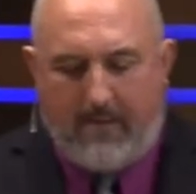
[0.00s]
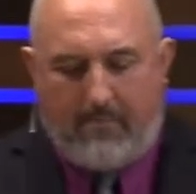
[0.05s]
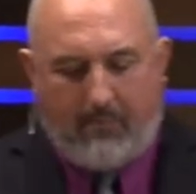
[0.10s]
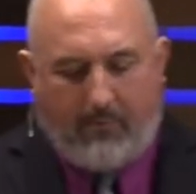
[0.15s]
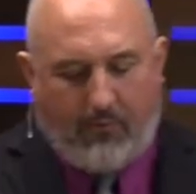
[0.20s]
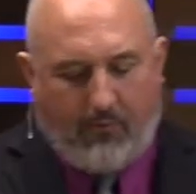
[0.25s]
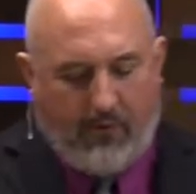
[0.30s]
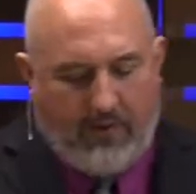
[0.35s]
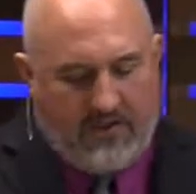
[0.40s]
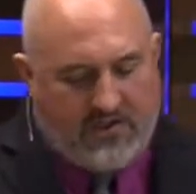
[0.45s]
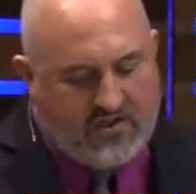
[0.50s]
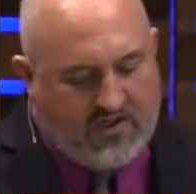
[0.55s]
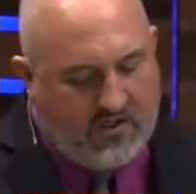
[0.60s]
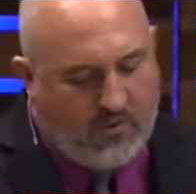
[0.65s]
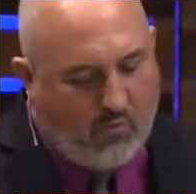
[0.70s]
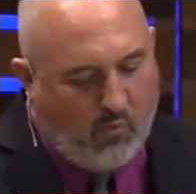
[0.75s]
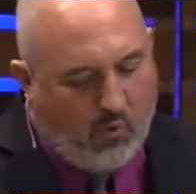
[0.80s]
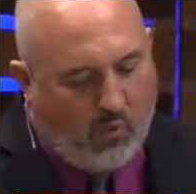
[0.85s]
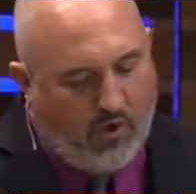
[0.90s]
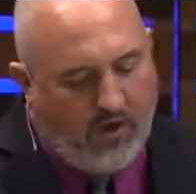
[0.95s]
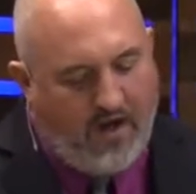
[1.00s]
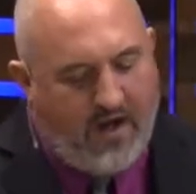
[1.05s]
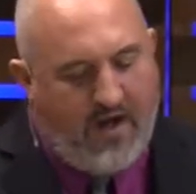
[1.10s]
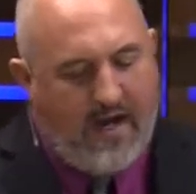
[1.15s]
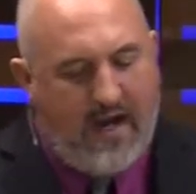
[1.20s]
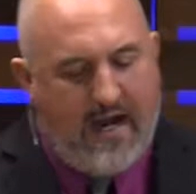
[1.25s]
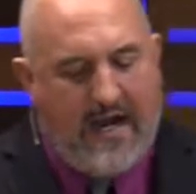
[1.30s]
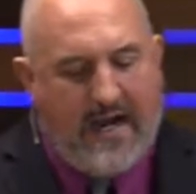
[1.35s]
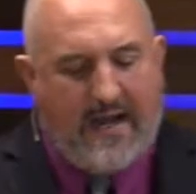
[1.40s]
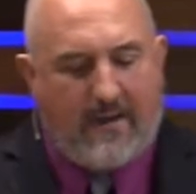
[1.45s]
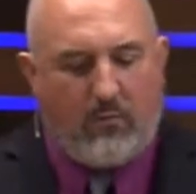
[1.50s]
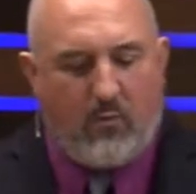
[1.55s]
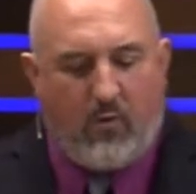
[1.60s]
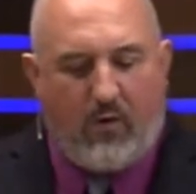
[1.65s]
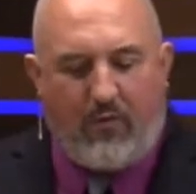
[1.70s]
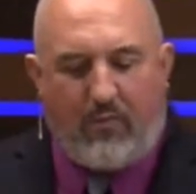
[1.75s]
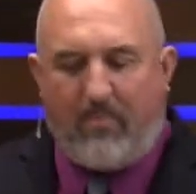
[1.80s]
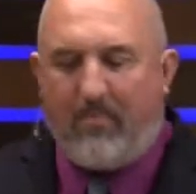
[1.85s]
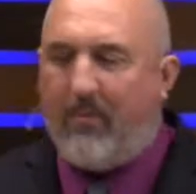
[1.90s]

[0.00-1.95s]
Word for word: preaching were not with